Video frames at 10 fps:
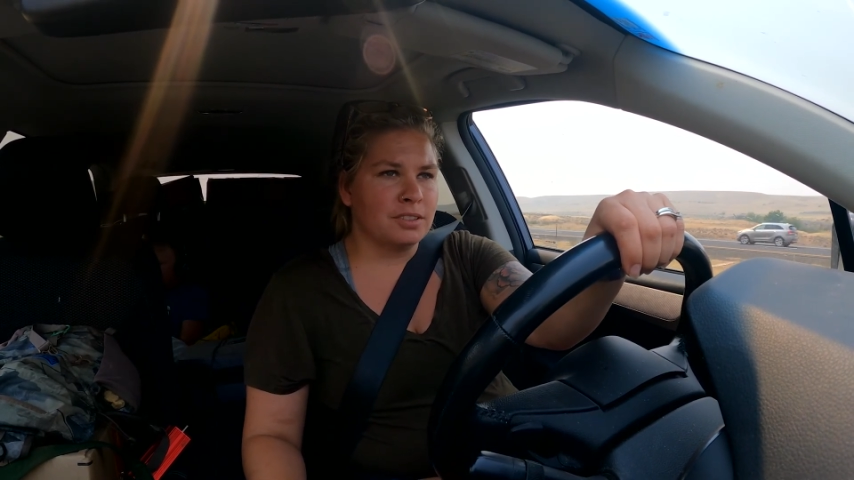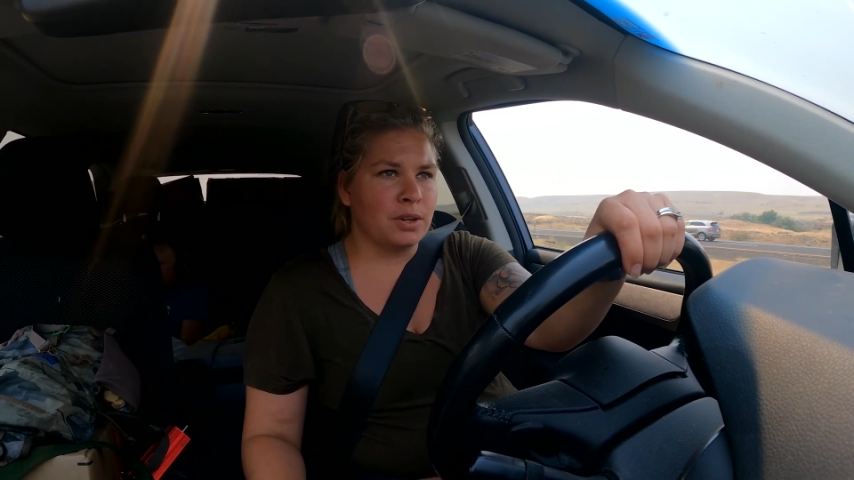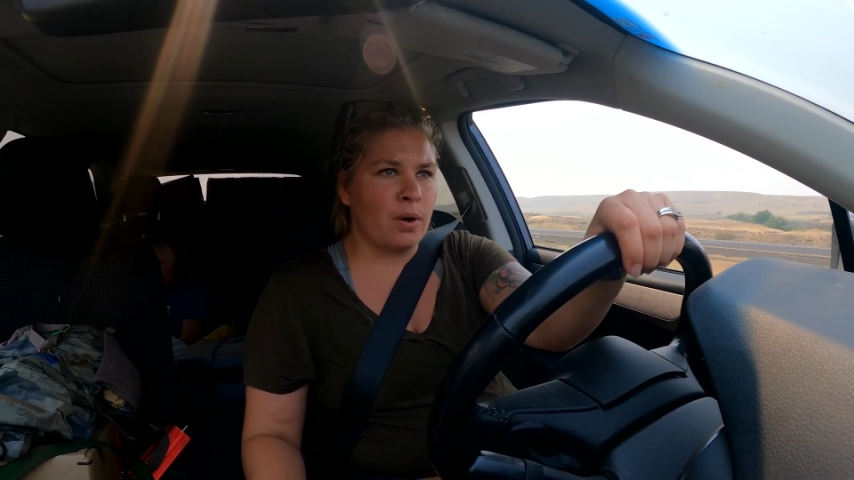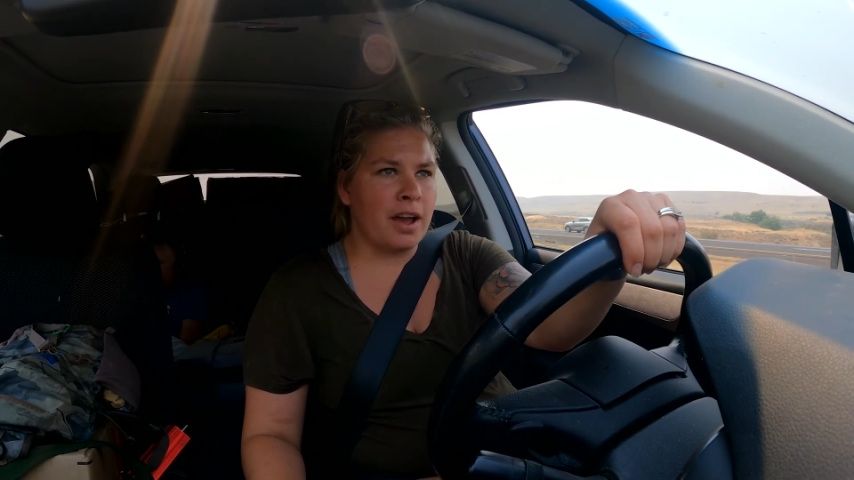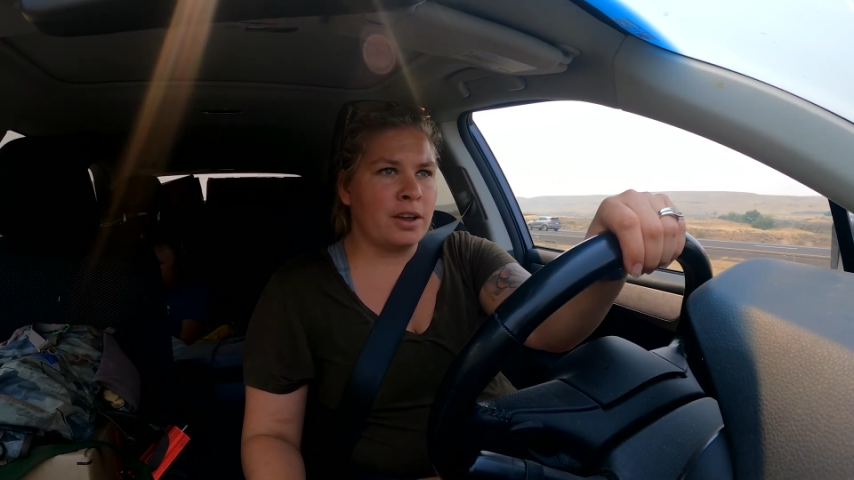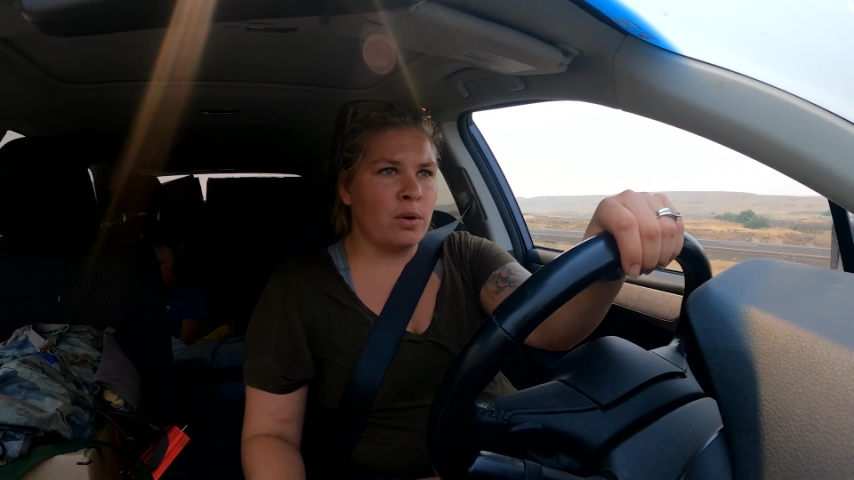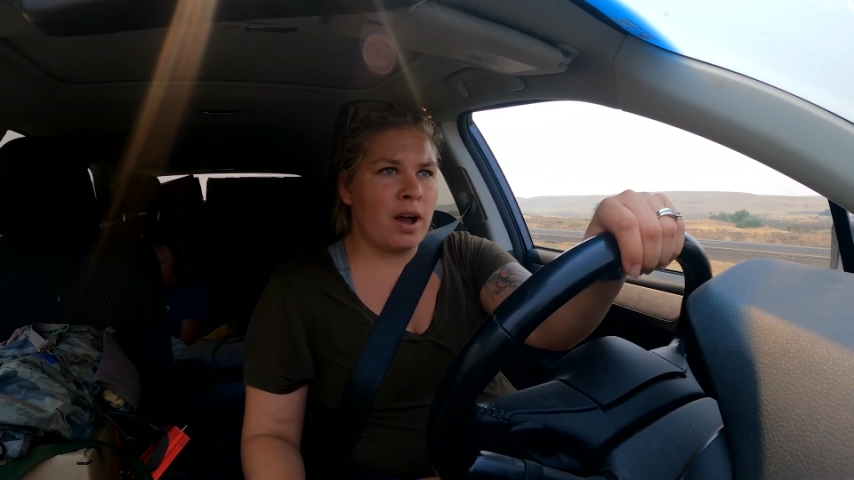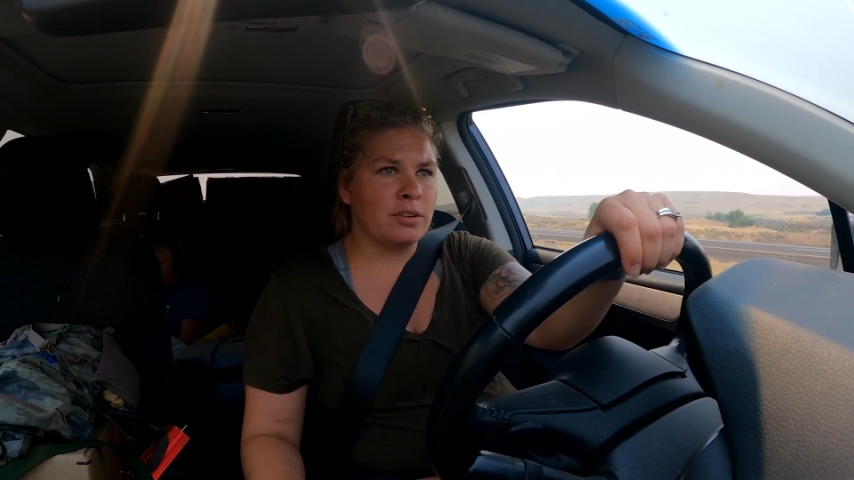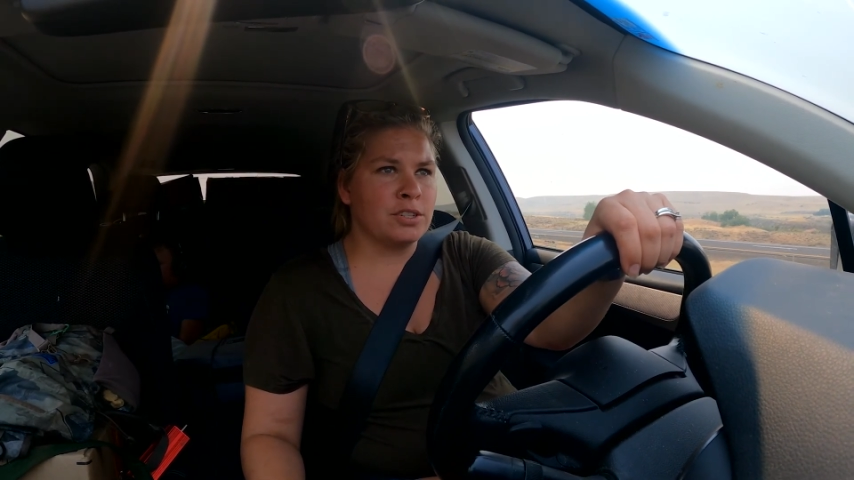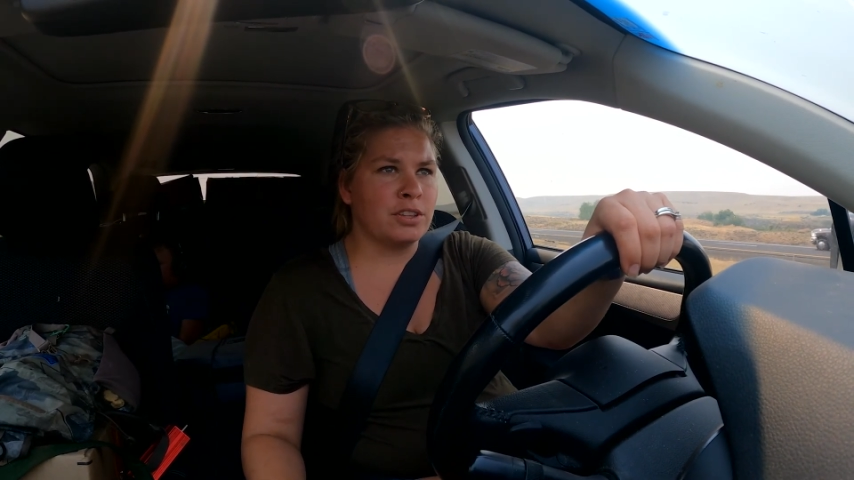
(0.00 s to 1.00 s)
So I go
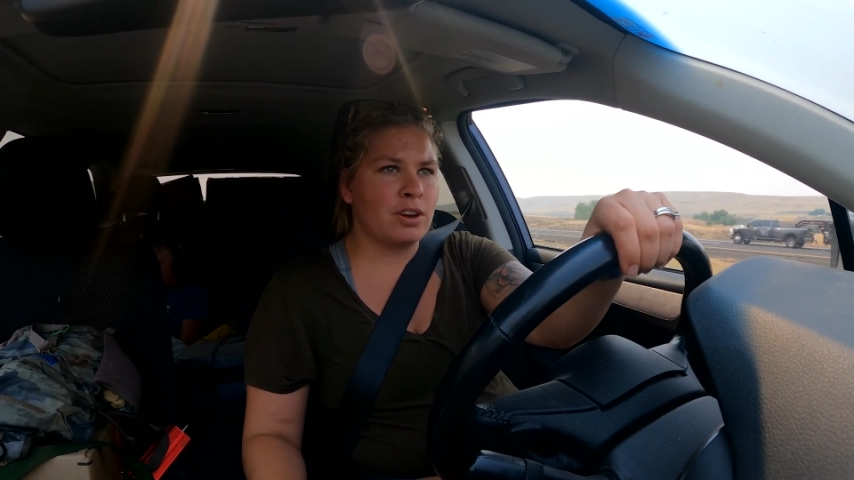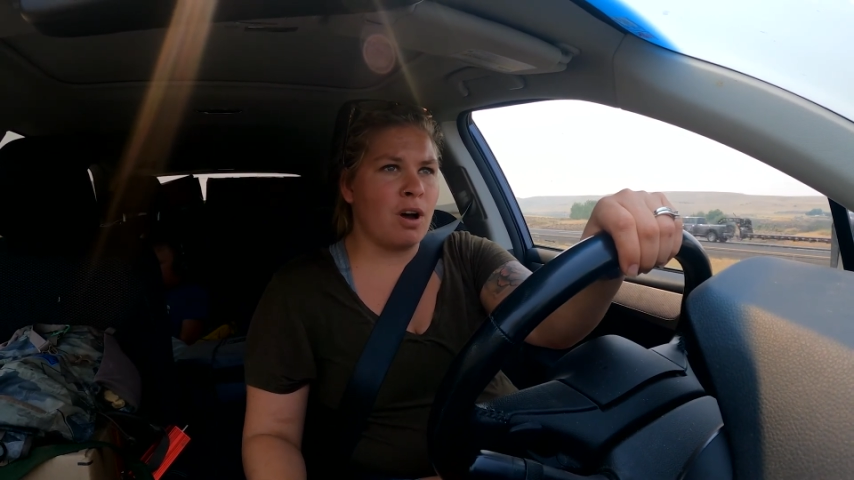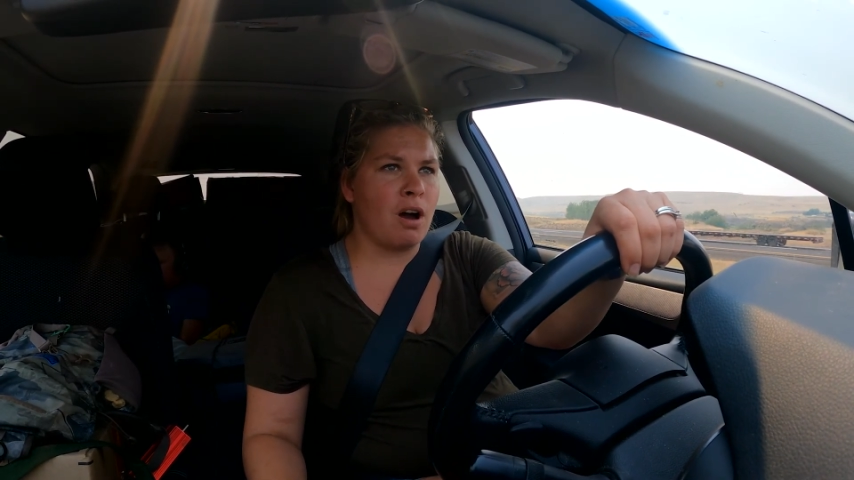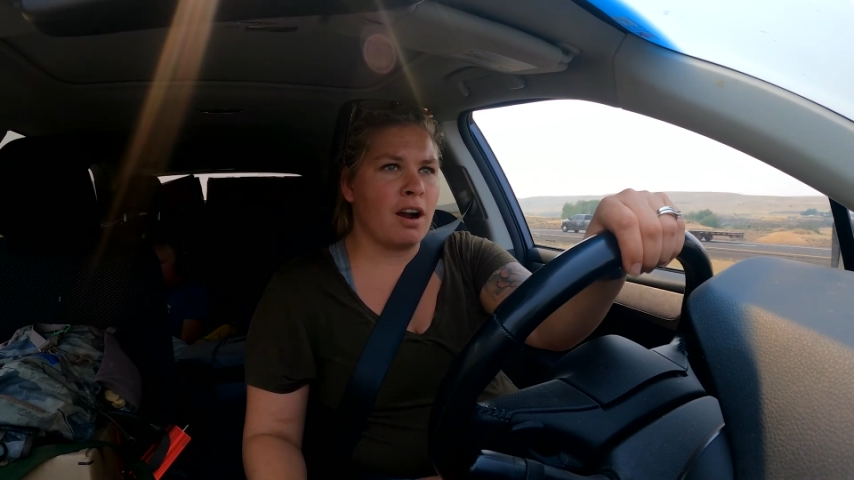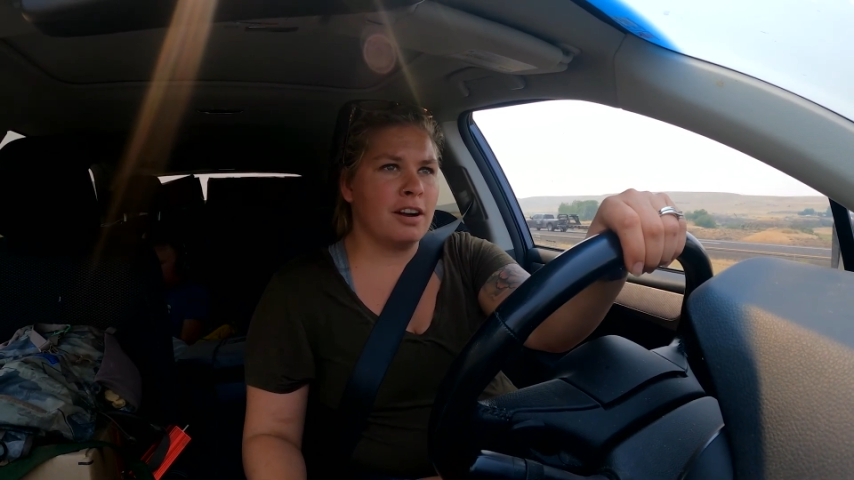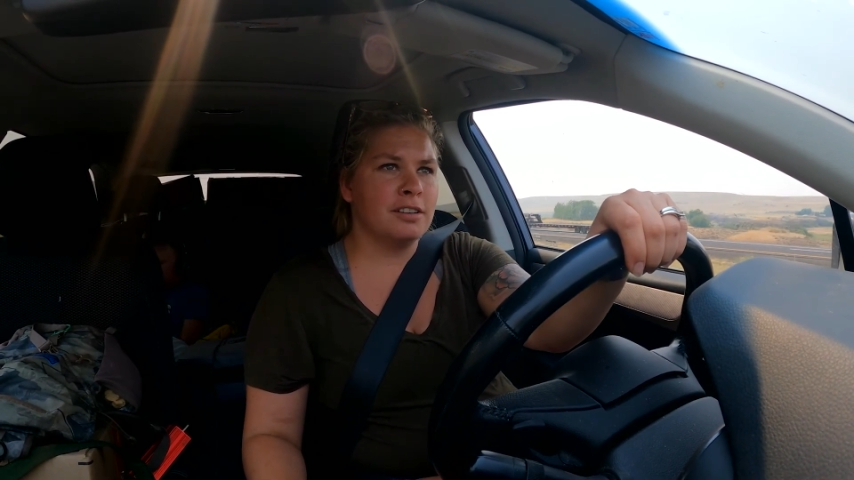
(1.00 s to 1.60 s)
out to the car